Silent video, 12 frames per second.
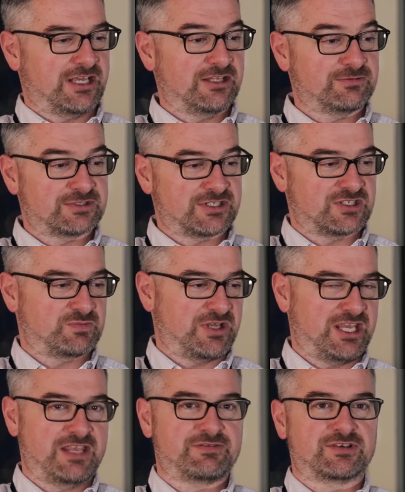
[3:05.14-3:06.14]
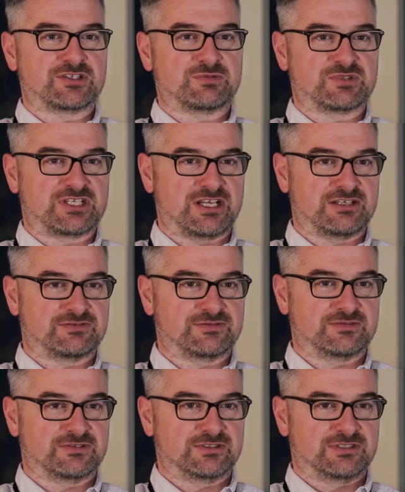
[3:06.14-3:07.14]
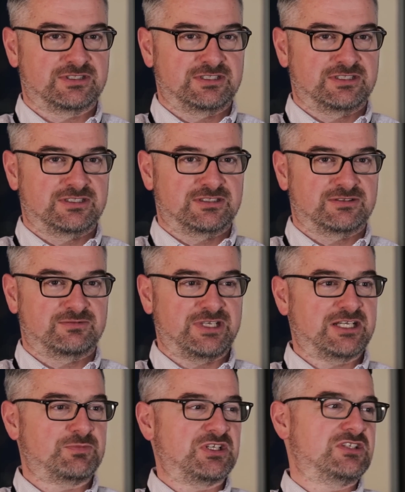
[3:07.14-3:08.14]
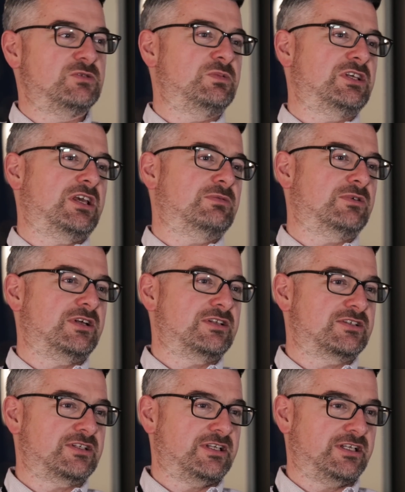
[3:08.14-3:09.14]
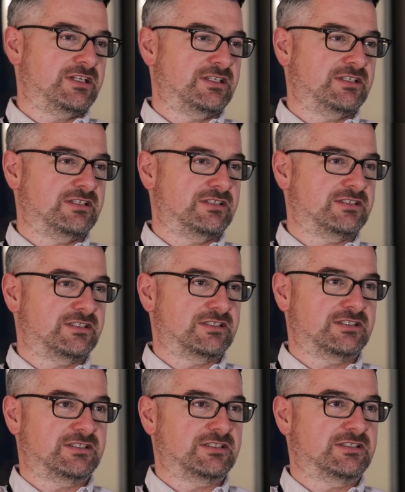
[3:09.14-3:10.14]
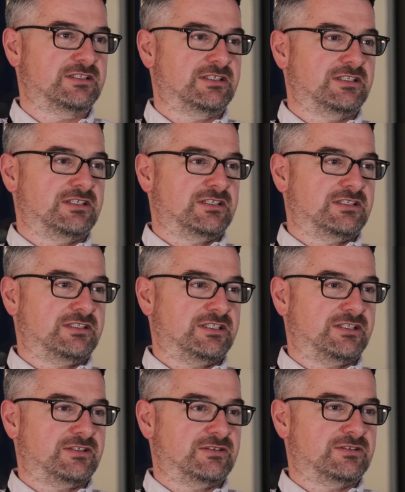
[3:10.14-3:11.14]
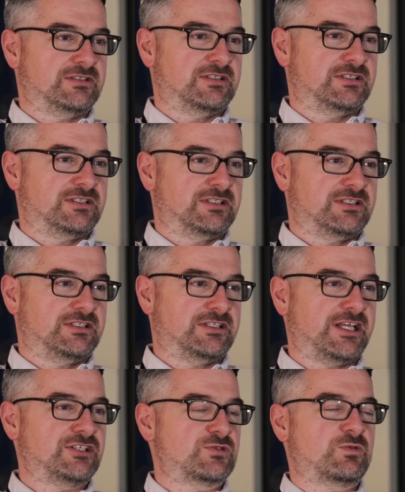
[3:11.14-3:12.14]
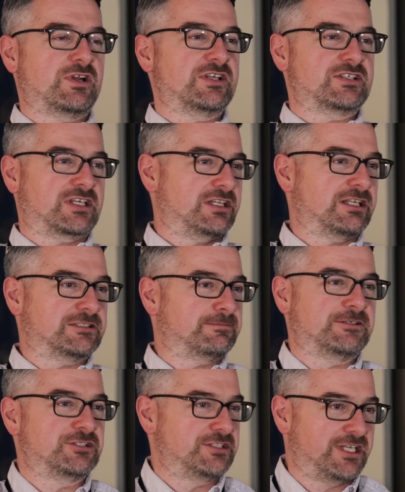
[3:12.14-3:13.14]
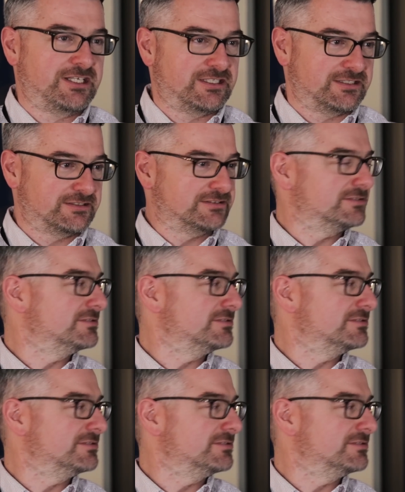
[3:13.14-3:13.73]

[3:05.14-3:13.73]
the hell with this behaviorism stuff we had a bcba once and uh, you know they just want us to collect a bunch of data,